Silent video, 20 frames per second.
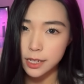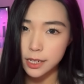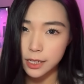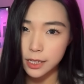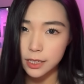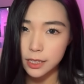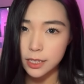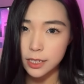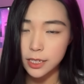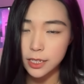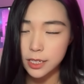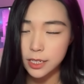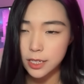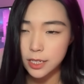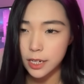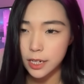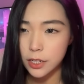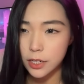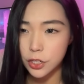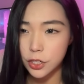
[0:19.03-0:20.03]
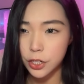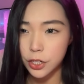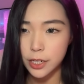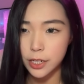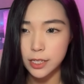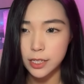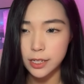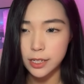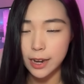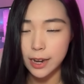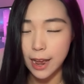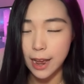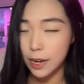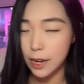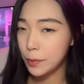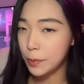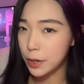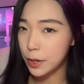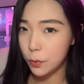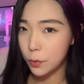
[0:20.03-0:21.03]
take this and turn it into an
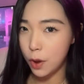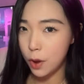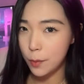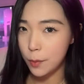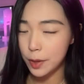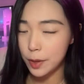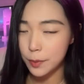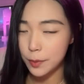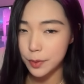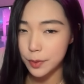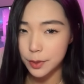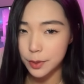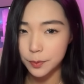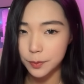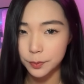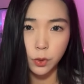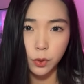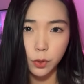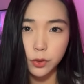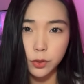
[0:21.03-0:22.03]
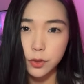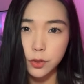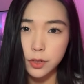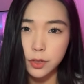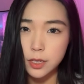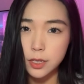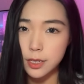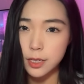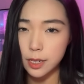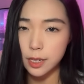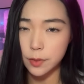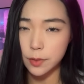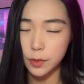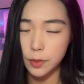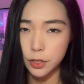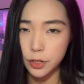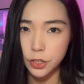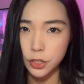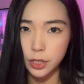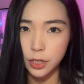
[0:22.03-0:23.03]
animated wallpaper. We'll use this
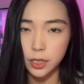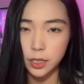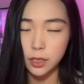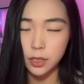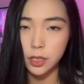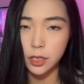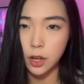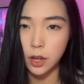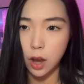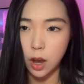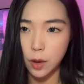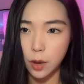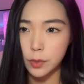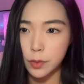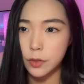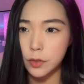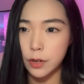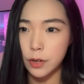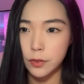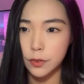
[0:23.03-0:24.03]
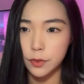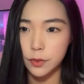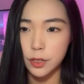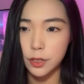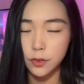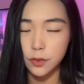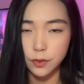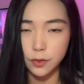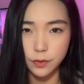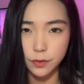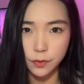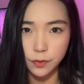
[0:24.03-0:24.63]
image in the Omni reference for